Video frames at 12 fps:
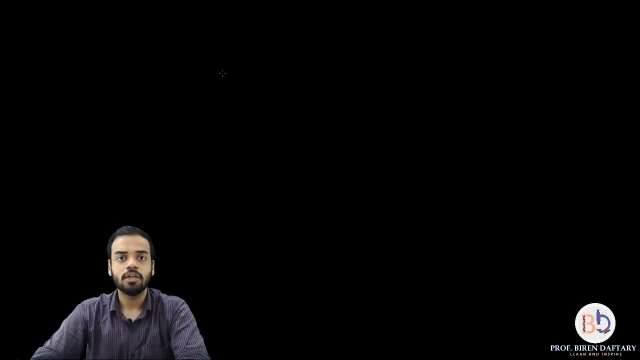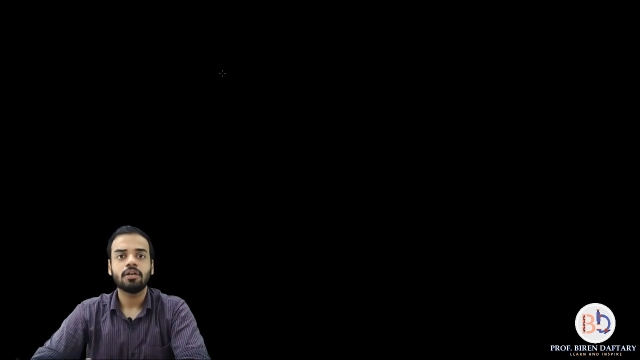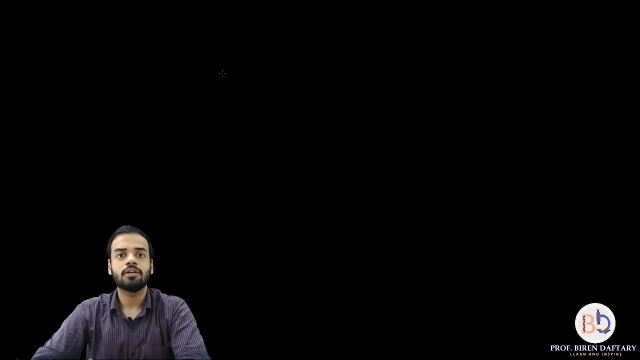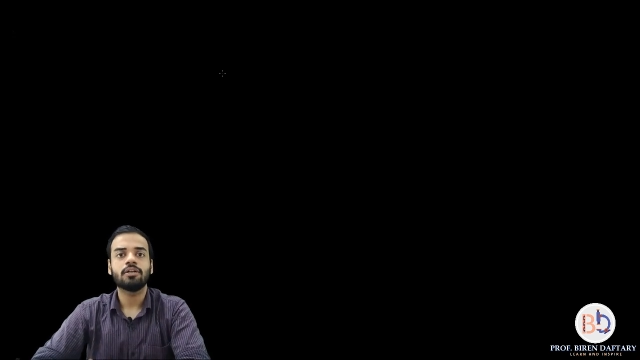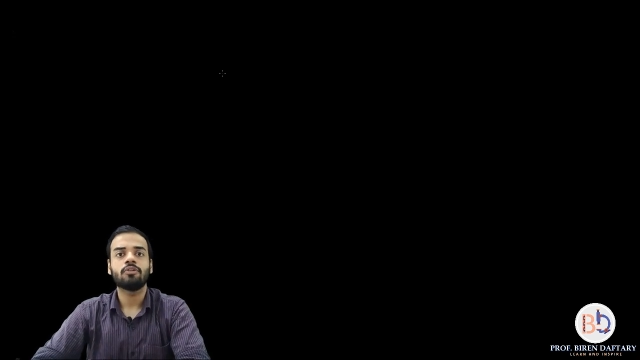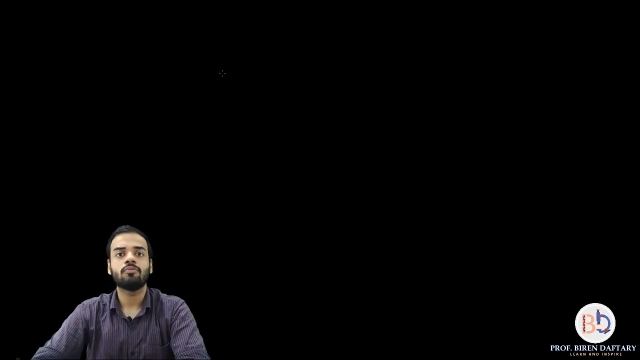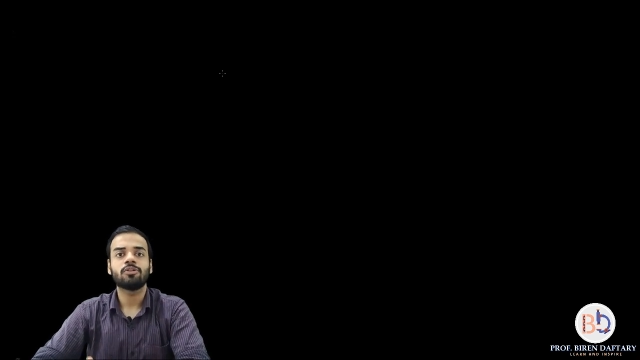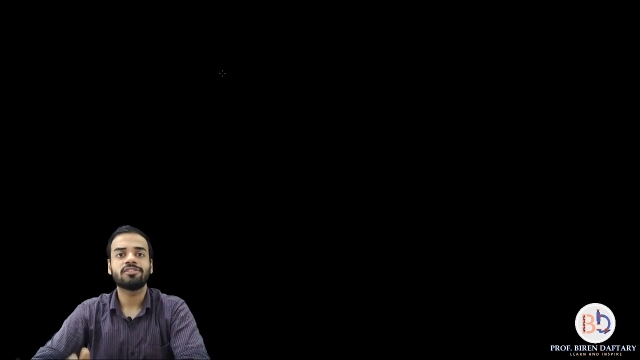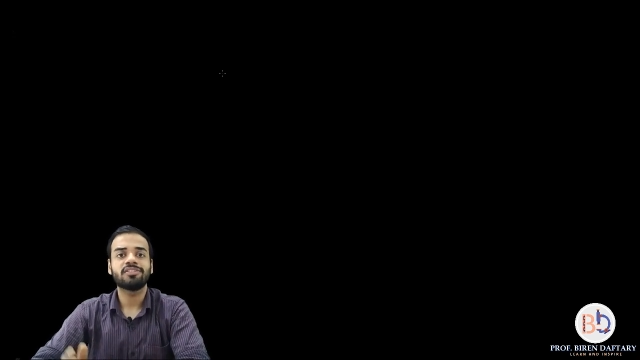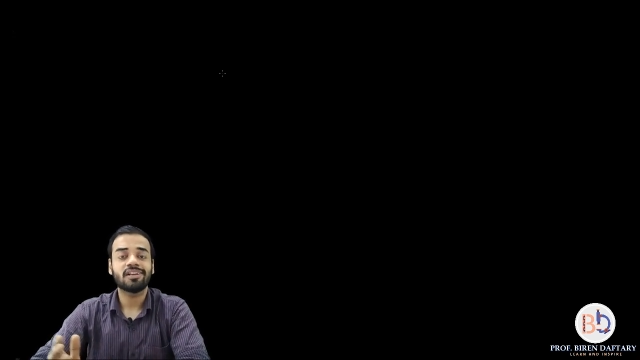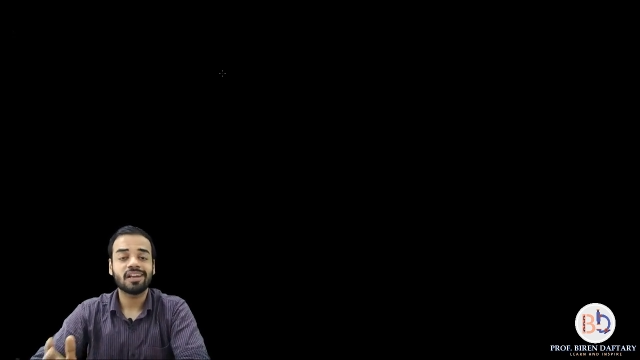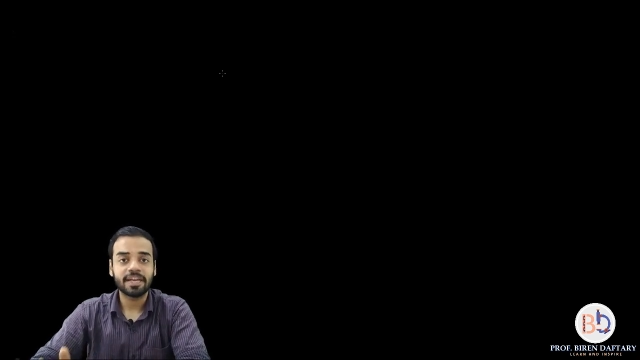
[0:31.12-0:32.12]
What is
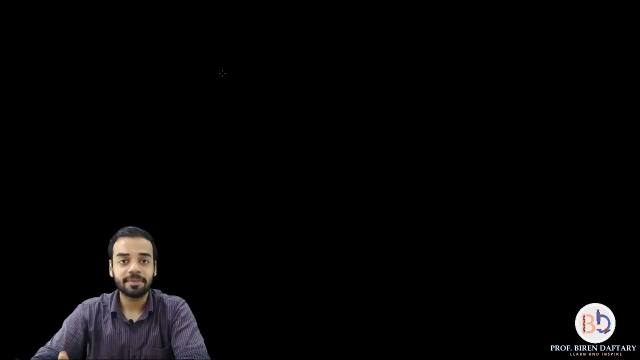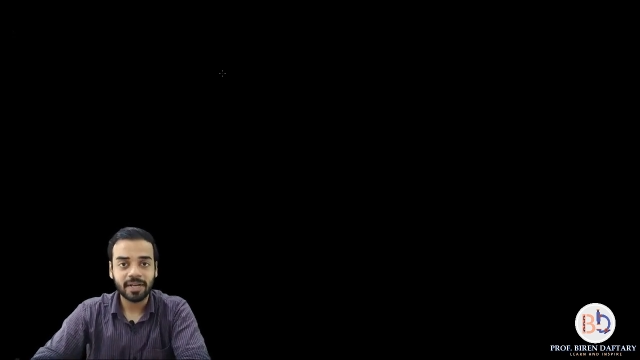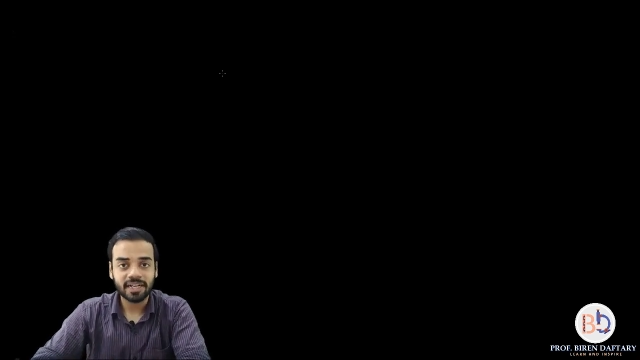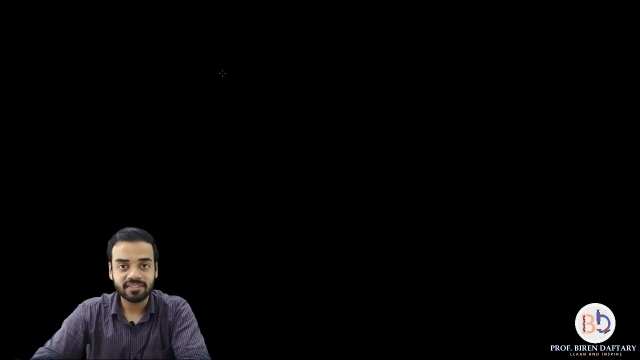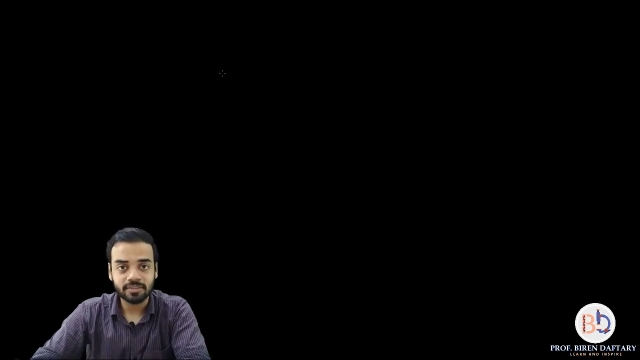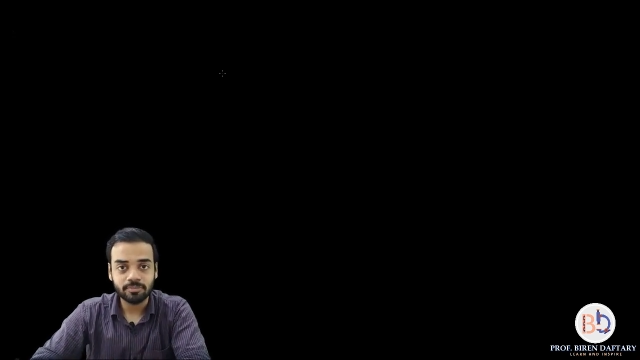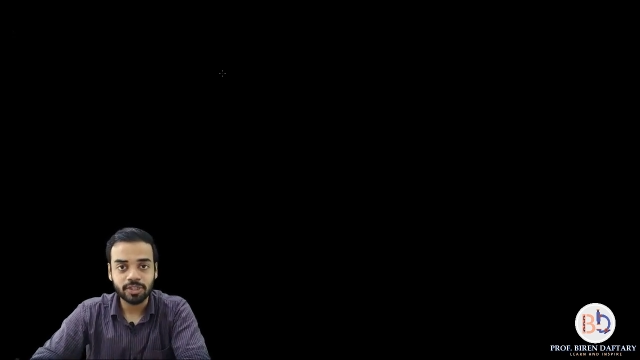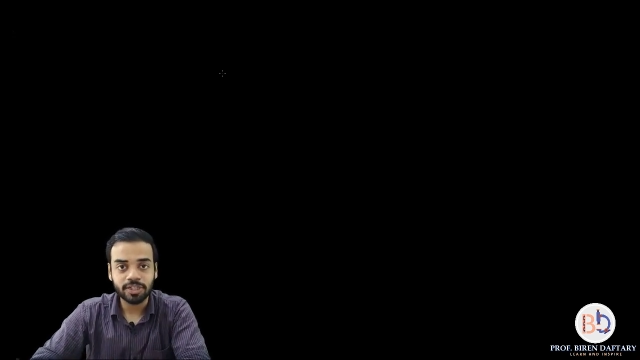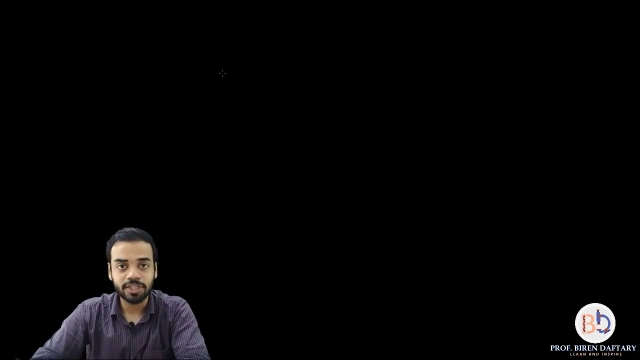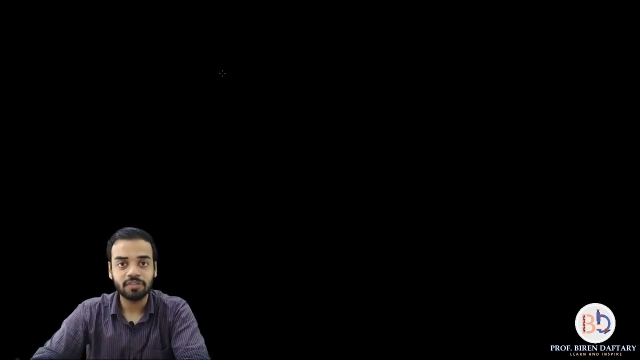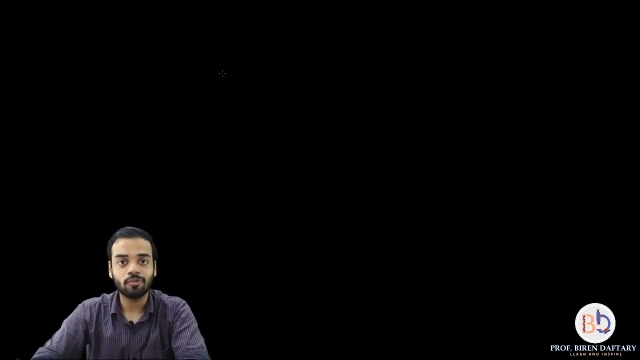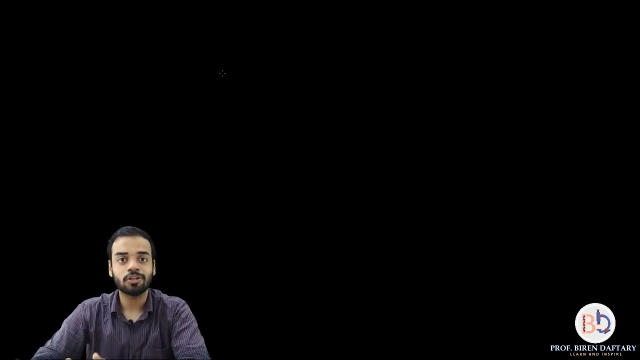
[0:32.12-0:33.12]
a climax
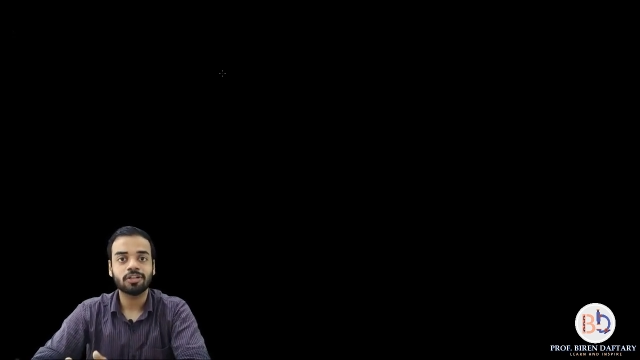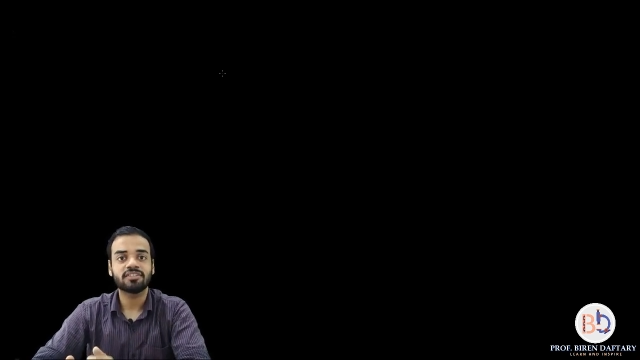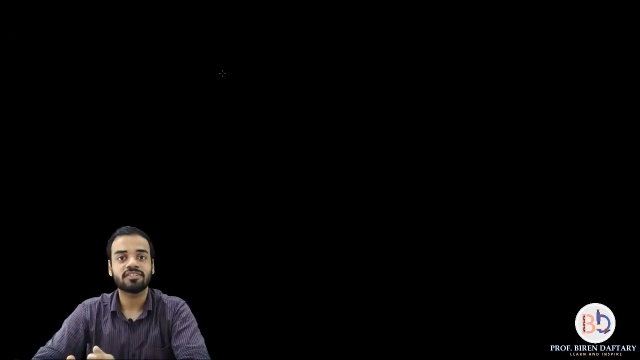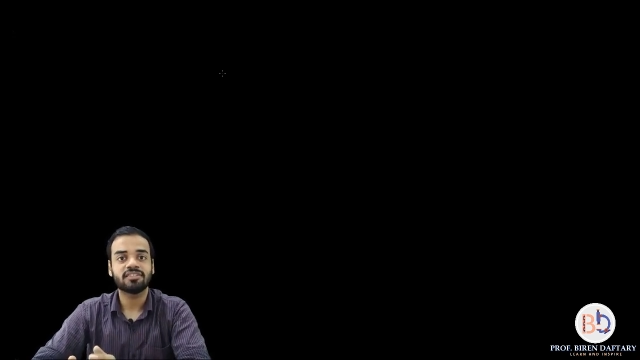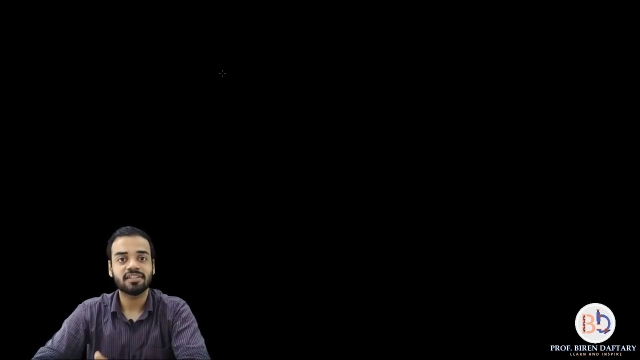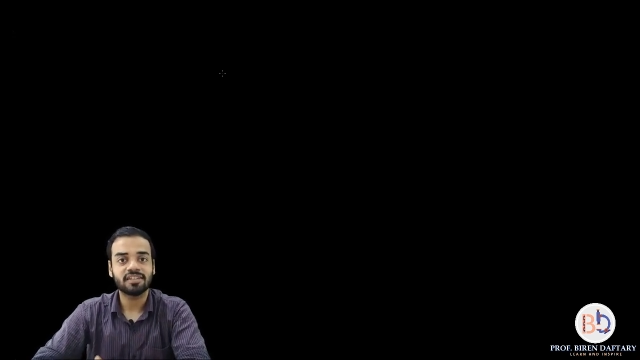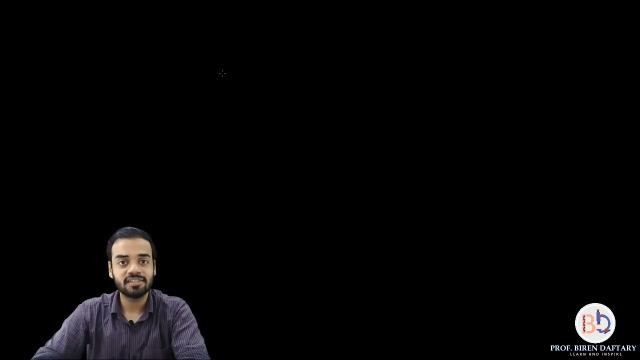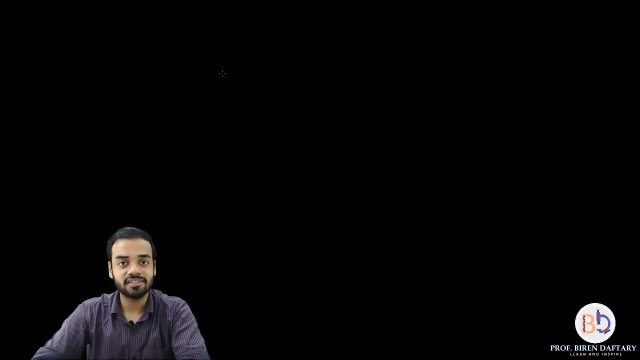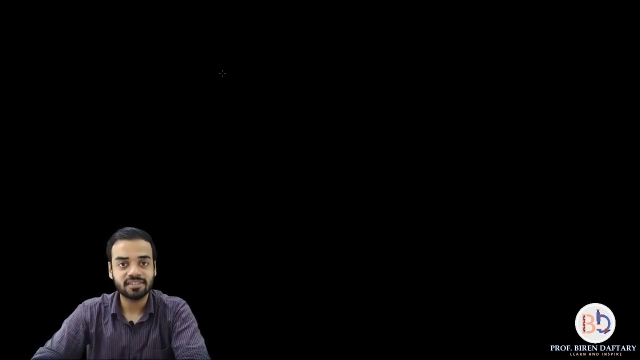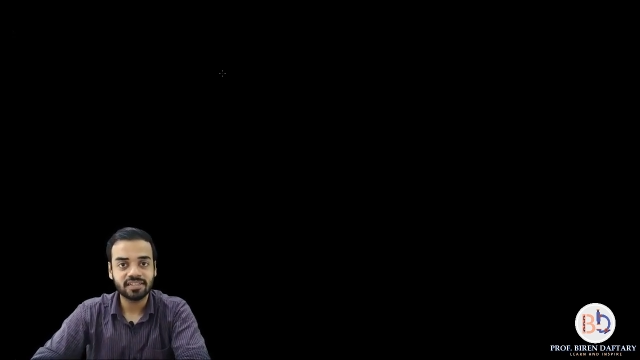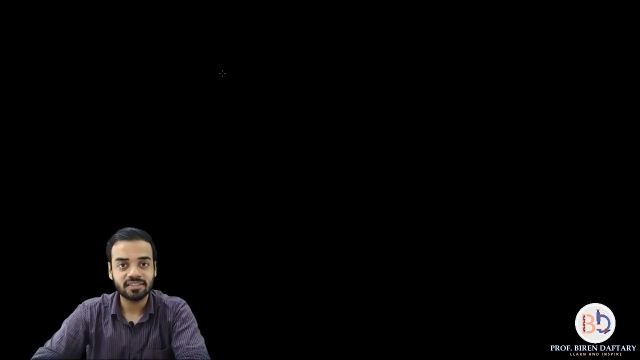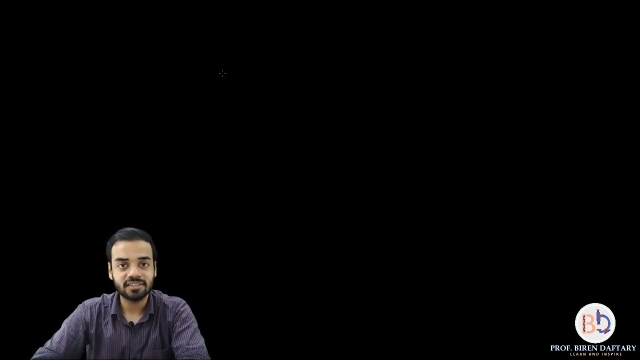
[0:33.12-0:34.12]
community, what are several
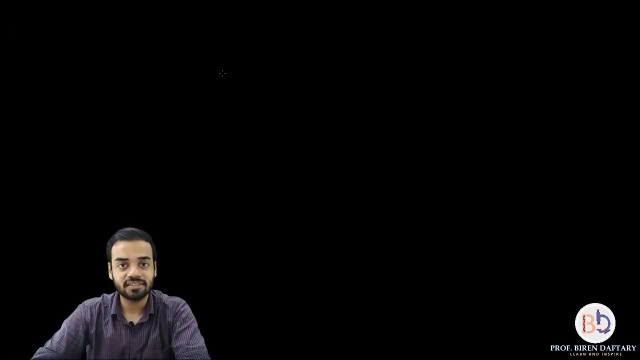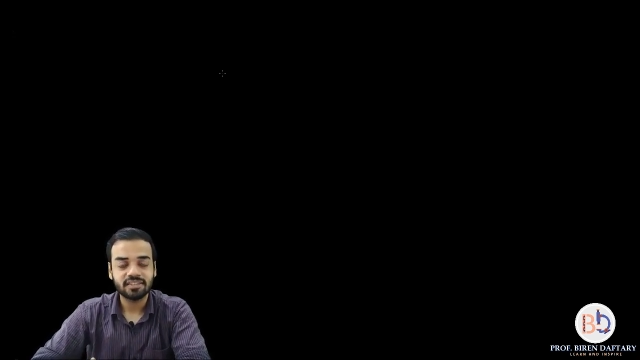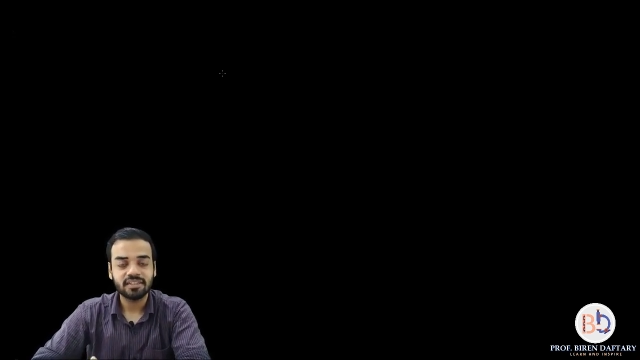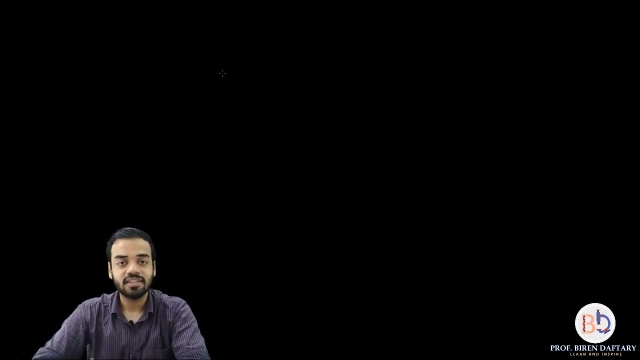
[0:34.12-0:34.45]
stages.